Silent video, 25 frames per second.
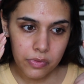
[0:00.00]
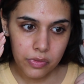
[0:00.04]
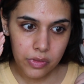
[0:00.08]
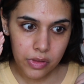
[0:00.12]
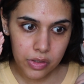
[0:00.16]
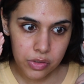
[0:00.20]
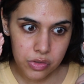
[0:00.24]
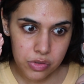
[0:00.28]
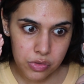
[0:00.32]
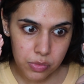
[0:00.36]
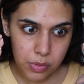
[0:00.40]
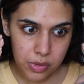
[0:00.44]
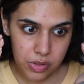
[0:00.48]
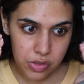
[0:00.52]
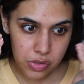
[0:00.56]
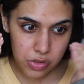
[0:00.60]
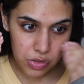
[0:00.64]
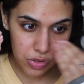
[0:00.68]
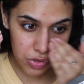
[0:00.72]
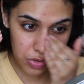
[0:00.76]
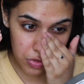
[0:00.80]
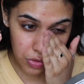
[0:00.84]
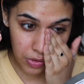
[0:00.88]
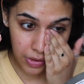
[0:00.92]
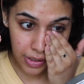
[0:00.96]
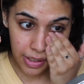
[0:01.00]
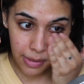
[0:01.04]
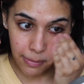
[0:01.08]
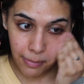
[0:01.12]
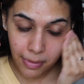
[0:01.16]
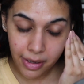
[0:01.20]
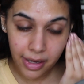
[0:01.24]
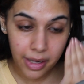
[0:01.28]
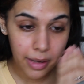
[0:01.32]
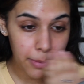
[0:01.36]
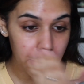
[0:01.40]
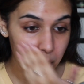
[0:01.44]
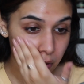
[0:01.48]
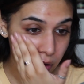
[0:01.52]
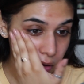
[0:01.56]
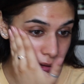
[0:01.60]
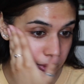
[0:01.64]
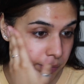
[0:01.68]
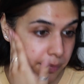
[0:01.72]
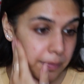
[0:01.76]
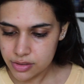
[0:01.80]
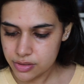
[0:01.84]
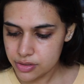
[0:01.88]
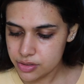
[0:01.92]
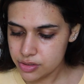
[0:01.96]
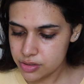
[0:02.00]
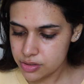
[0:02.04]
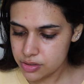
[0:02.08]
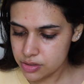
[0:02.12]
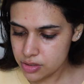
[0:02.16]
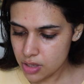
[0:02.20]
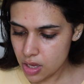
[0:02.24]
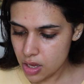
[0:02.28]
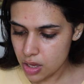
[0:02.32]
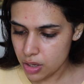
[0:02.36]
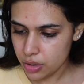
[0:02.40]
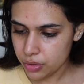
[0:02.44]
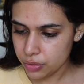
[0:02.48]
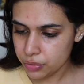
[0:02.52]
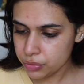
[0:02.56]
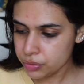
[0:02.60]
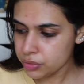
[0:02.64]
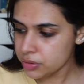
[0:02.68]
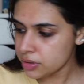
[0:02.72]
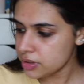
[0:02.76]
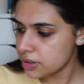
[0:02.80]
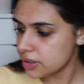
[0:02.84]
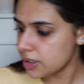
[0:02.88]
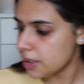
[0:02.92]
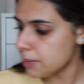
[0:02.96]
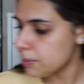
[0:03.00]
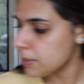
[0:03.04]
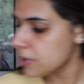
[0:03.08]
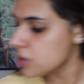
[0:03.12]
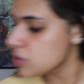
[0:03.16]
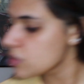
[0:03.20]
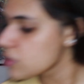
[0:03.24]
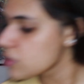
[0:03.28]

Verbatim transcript: That just went straight in my eyeball. So let me